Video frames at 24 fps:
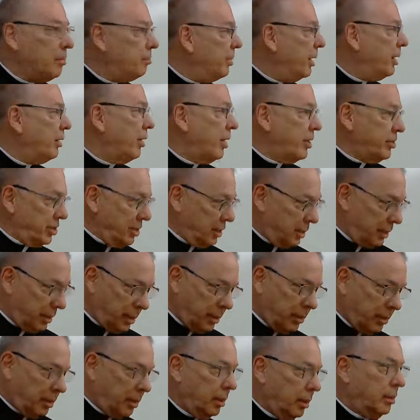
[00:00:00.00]
because
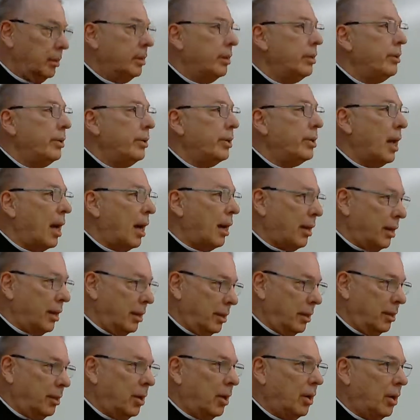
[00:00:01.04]
you're not going
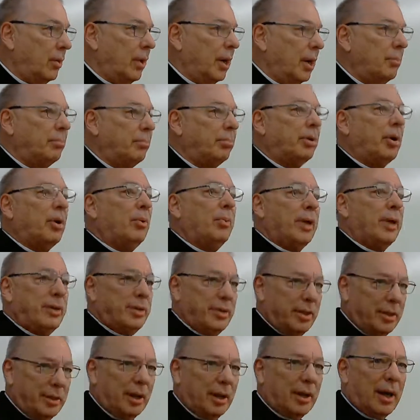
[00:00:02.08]
to go and blow
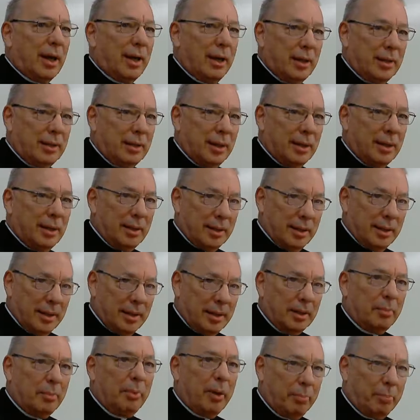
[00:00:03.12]
wind in
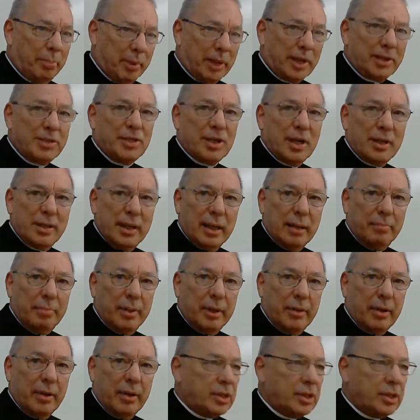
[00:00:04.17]
the pulpit on Sunday,
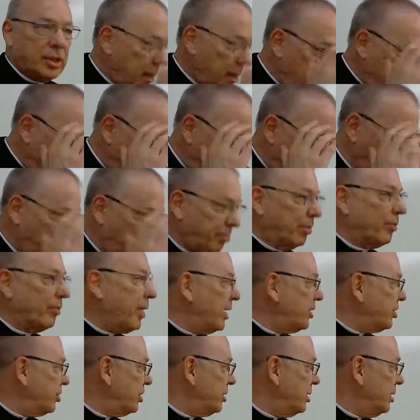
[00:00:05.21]
because
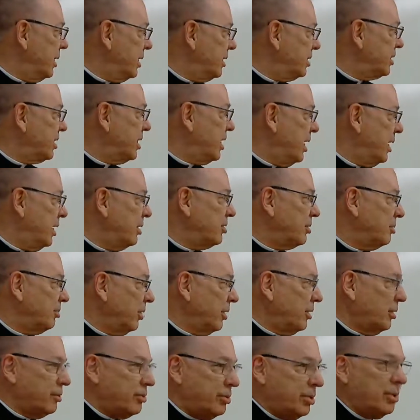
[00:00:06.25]
preparation is key to
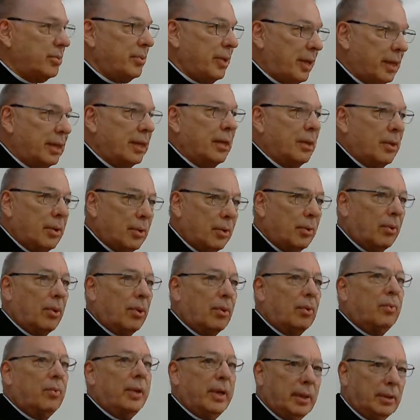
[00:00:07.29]
what you're doing
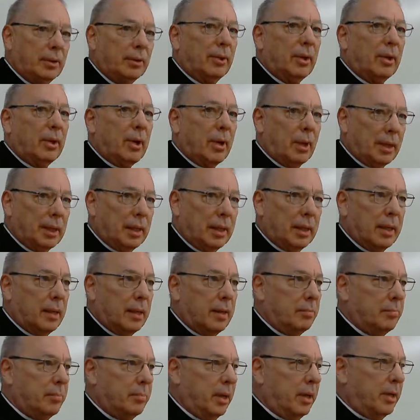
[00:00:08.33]
all week long,
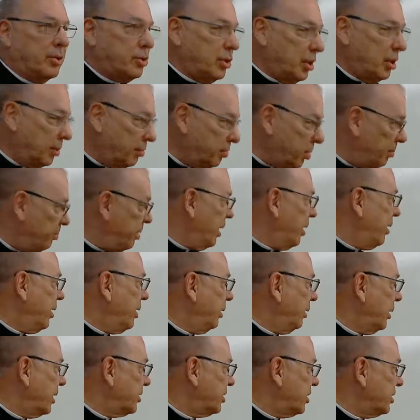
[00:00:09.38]
because you're preparing
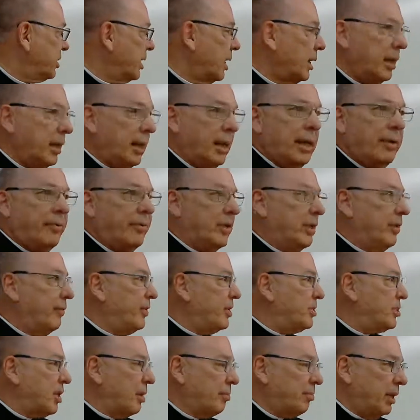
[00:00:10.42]
your lessons, even if
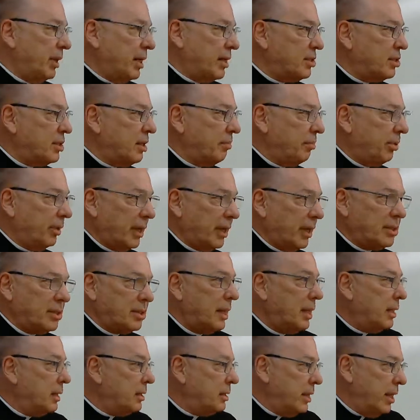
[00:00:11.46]
it's something as simple as
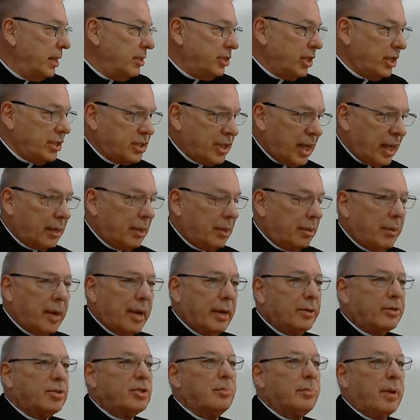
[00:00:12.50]
teaching second graders